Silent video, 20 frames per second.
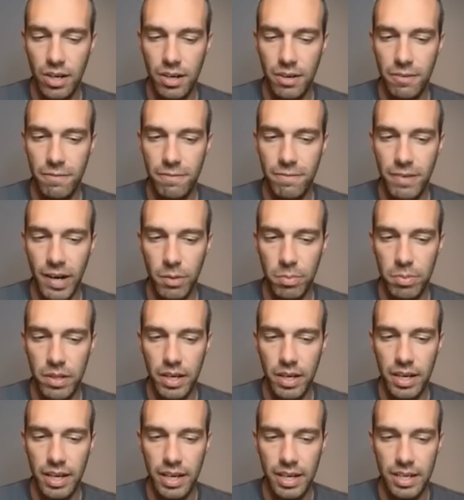Foul
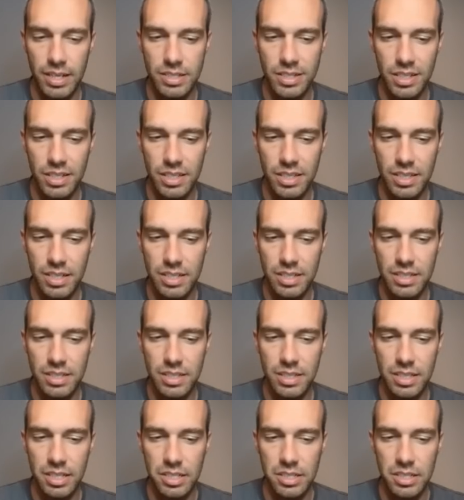Play,
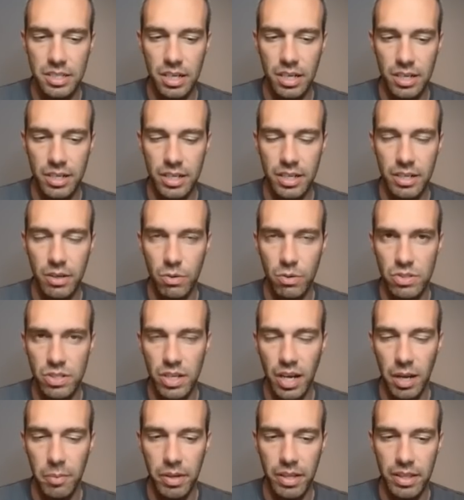the Dark and Ghost
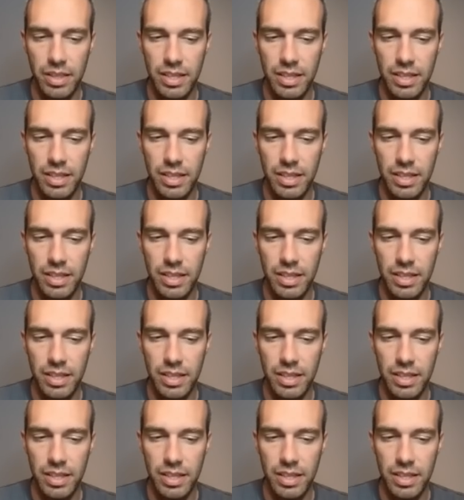typing.